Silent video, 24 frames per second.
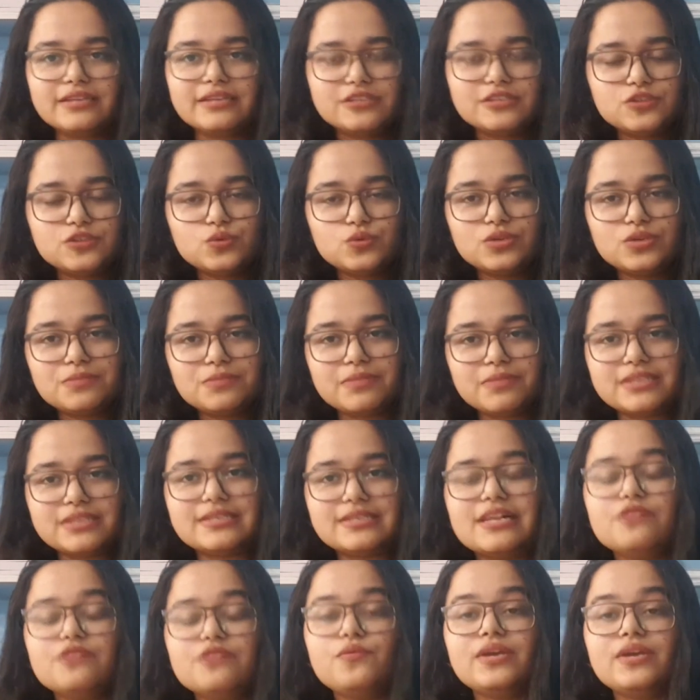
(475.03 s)
as a student
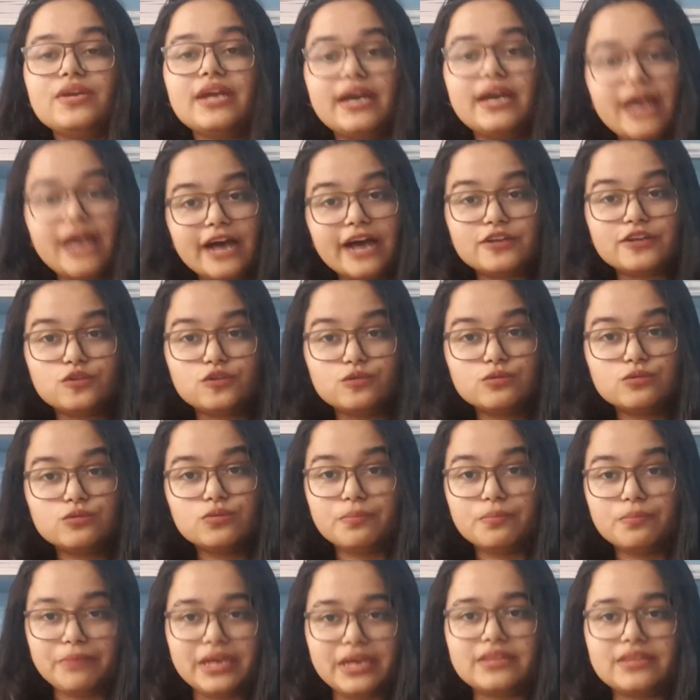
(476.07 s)
myself when I had
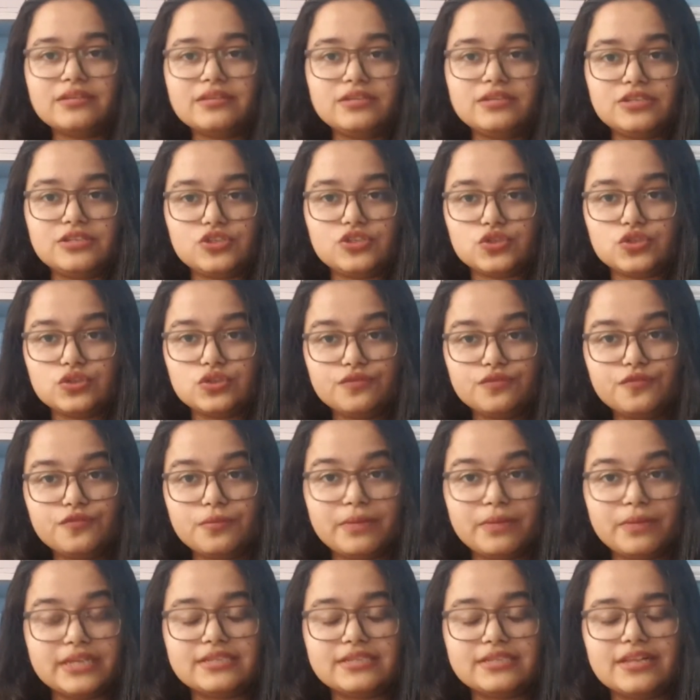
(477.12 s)
to make the decision
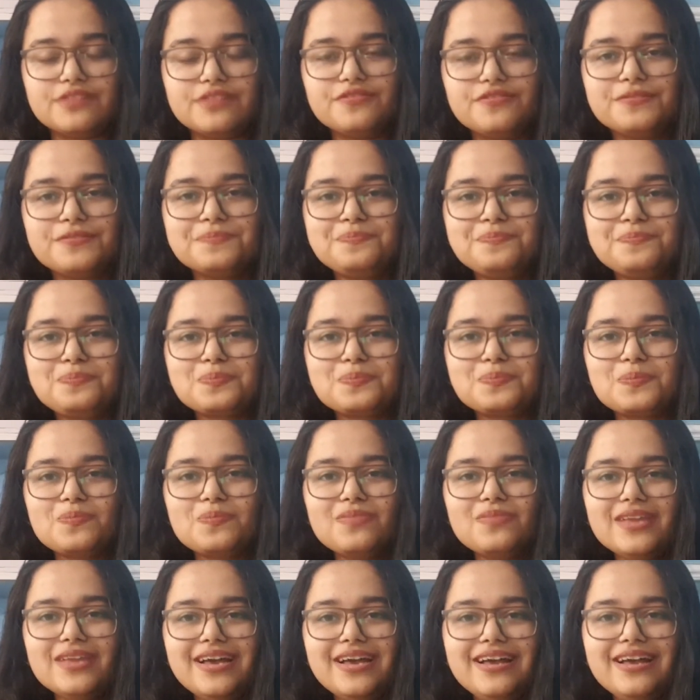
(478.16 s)
for myself.
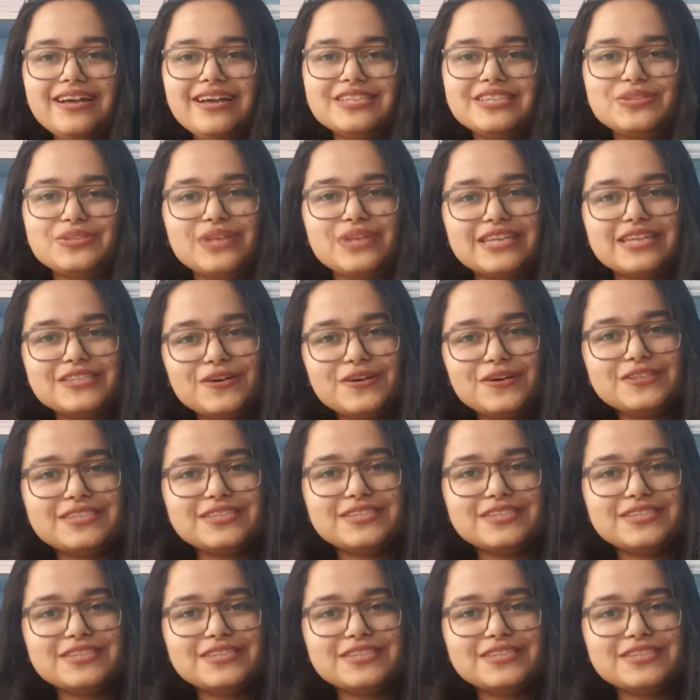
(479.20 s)
So that's